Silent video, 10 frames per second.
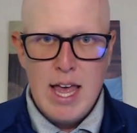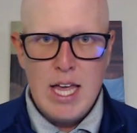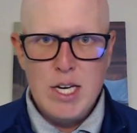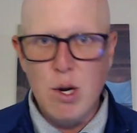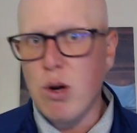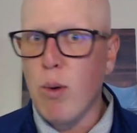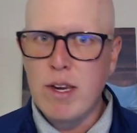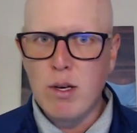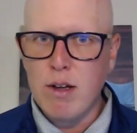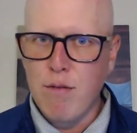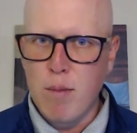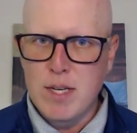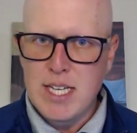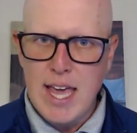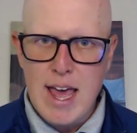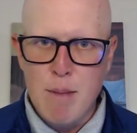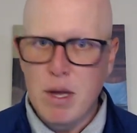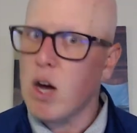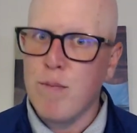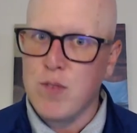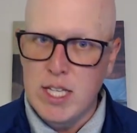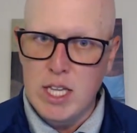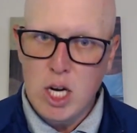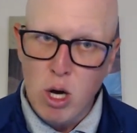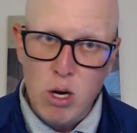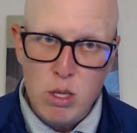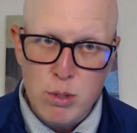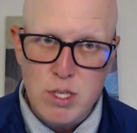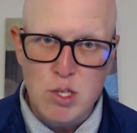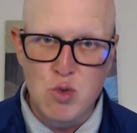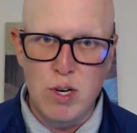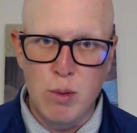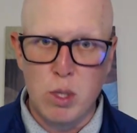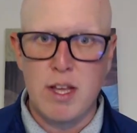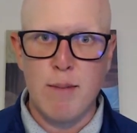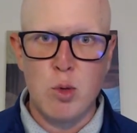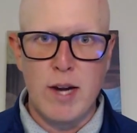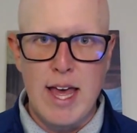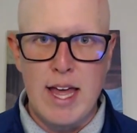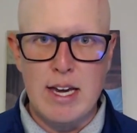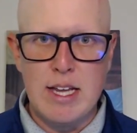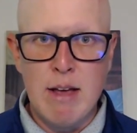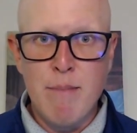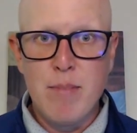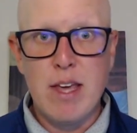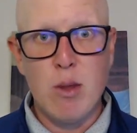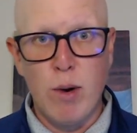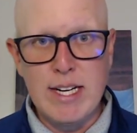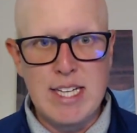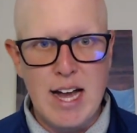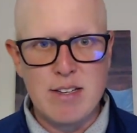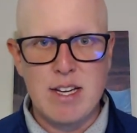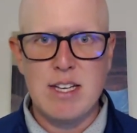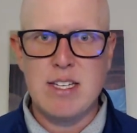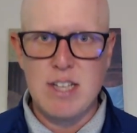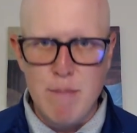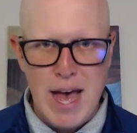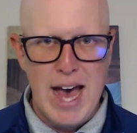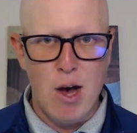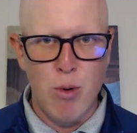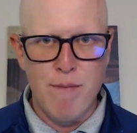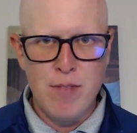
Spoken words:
Don't know when you'll hear from us again, but hopefully the current losing streak will come to an end and the White Sox can somehow